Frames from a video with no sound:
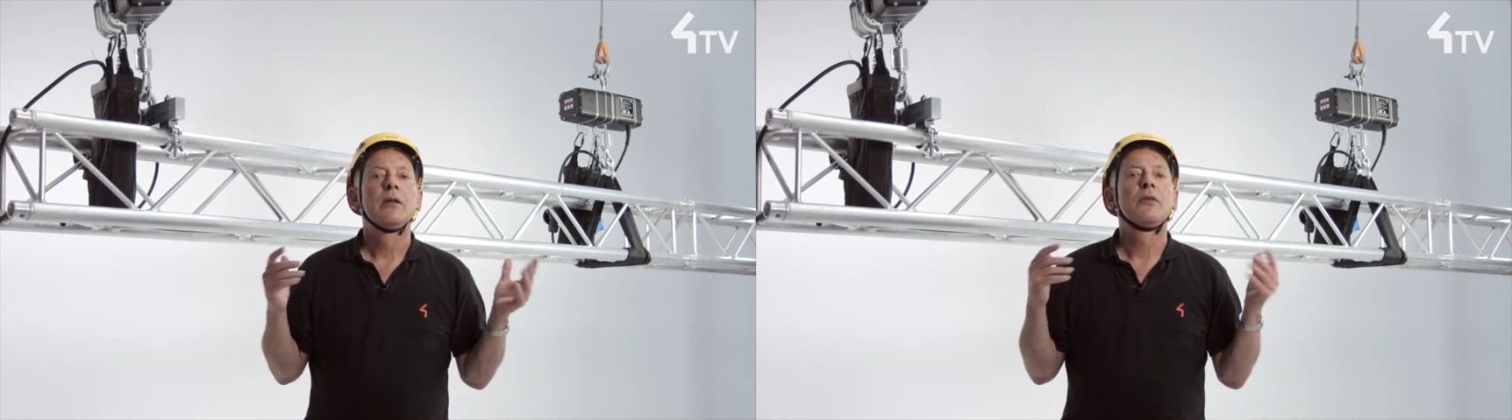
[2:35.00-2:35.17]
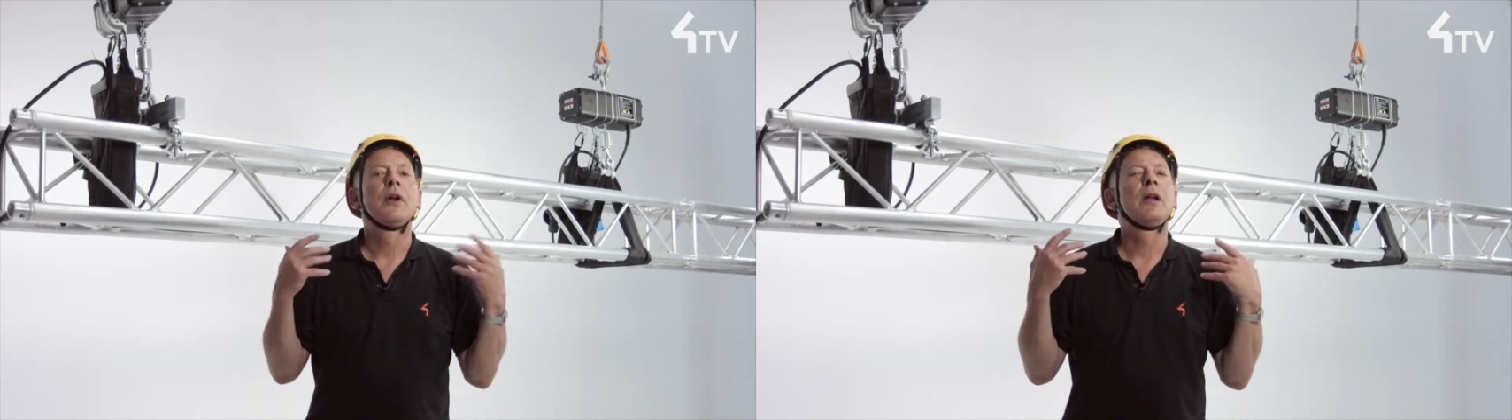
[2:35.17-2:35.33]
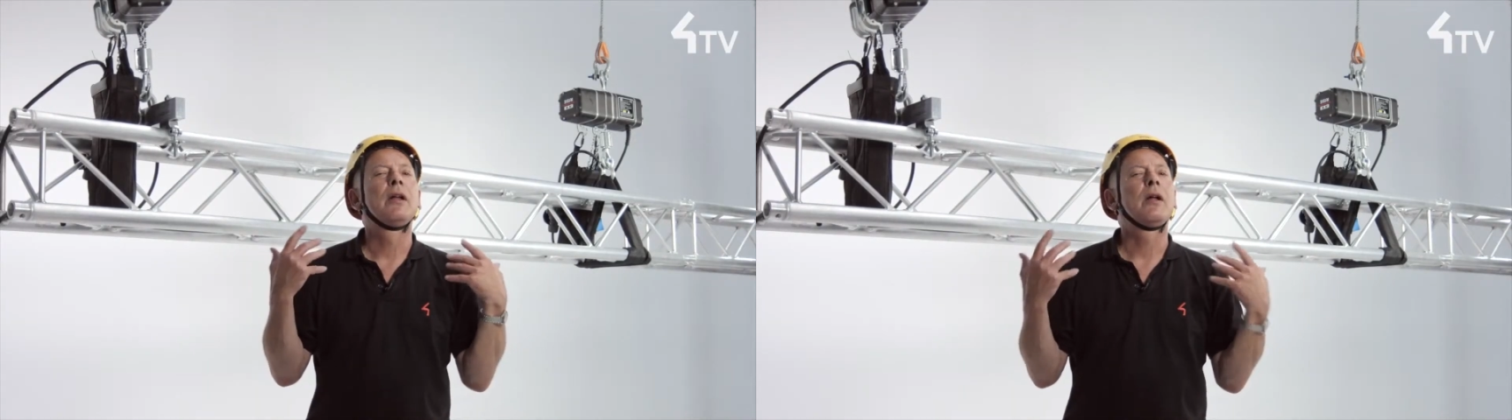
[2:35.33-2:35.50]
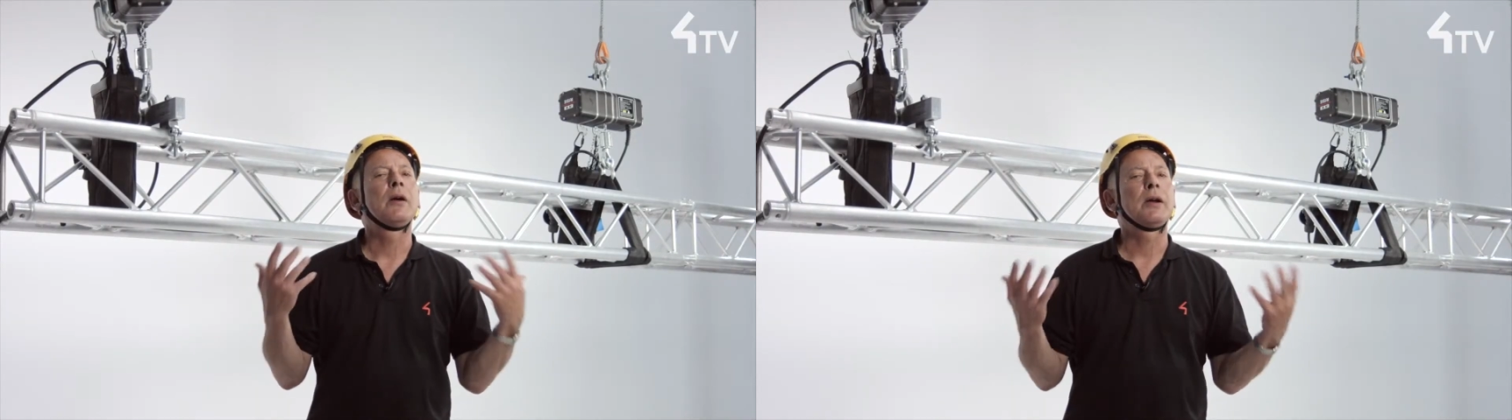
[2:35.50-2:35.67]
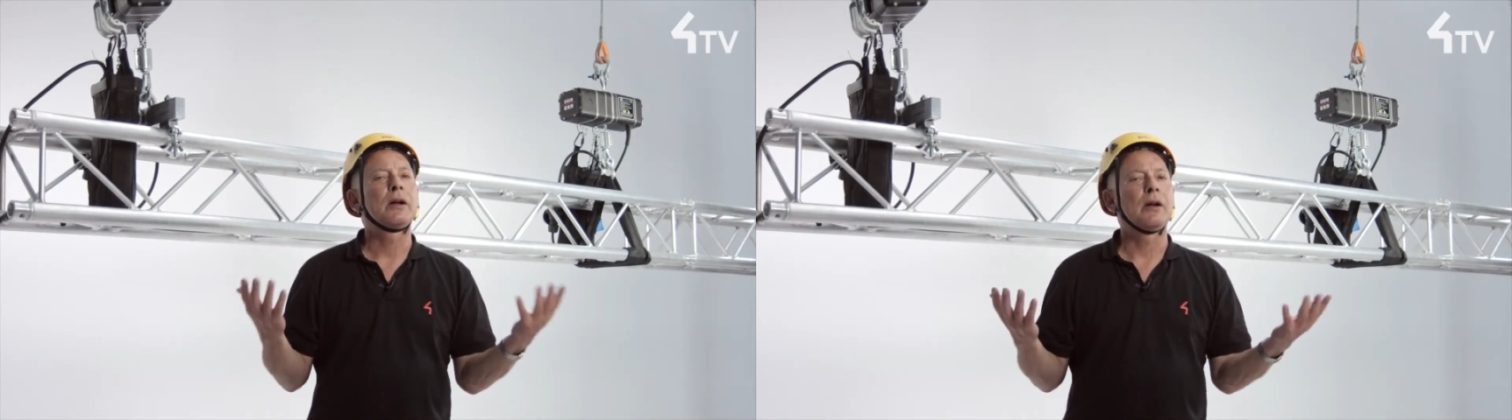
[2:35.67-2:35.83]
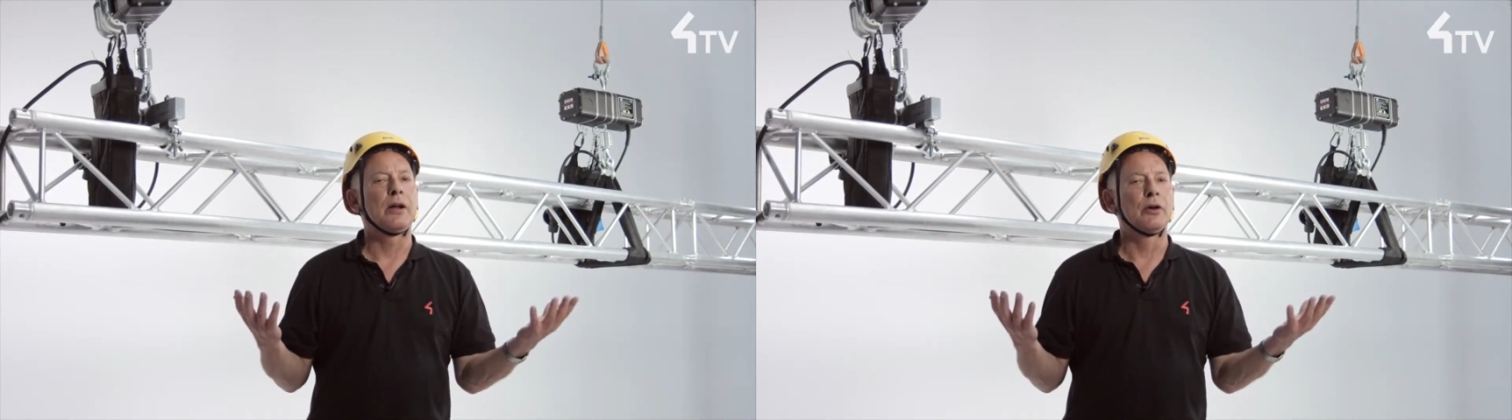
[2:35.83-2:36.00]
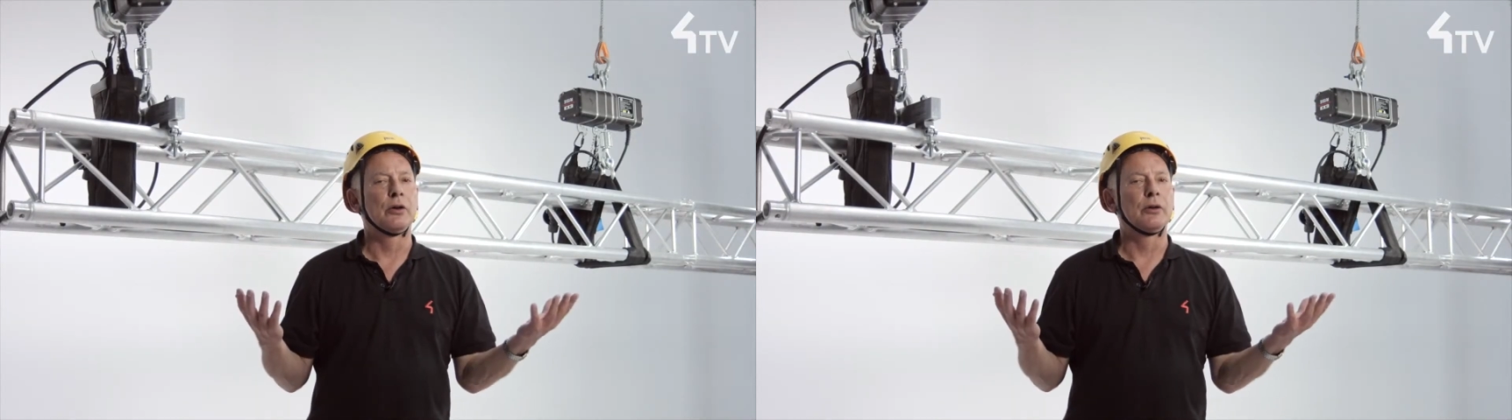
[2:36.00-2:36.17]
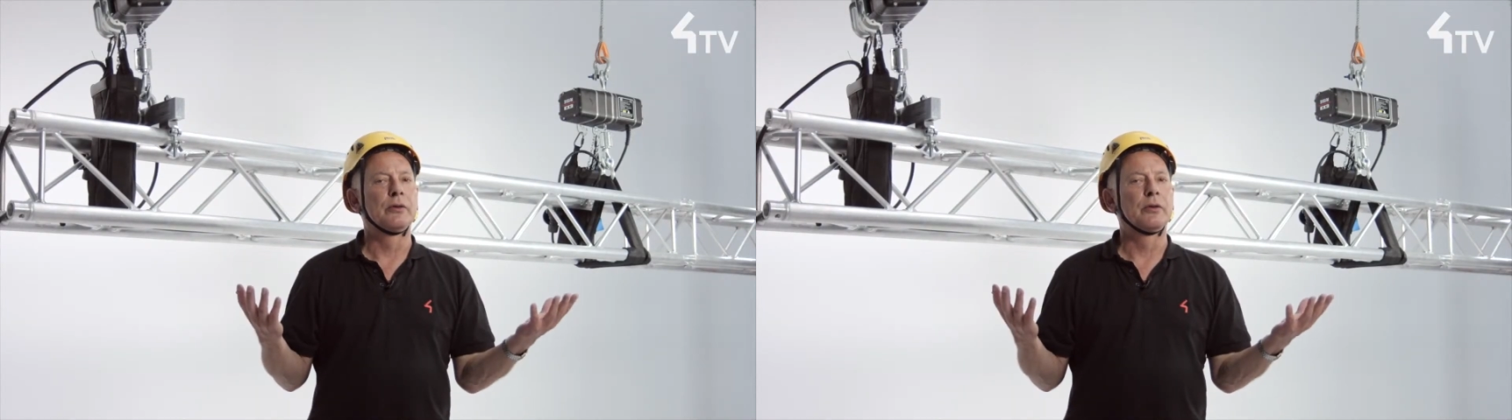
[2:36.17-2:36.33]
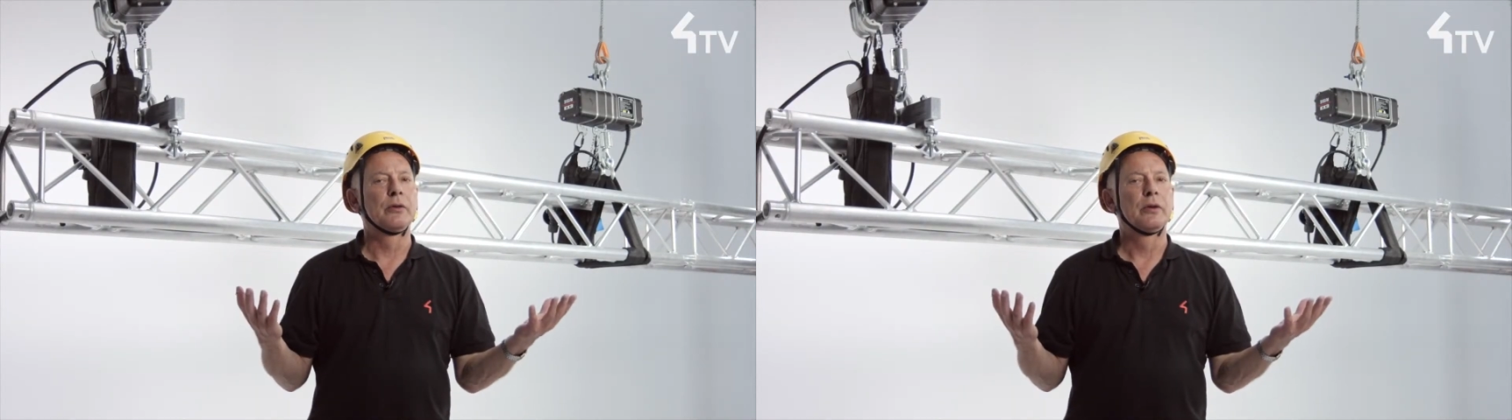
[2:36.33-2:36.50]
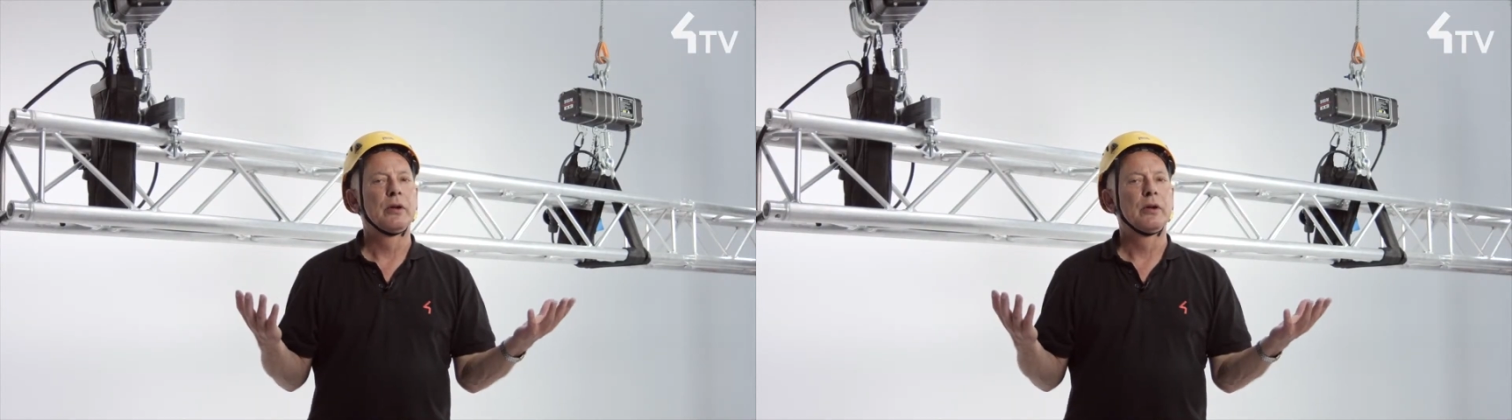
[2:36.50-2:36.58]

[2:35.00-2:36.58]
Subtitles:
The likelihood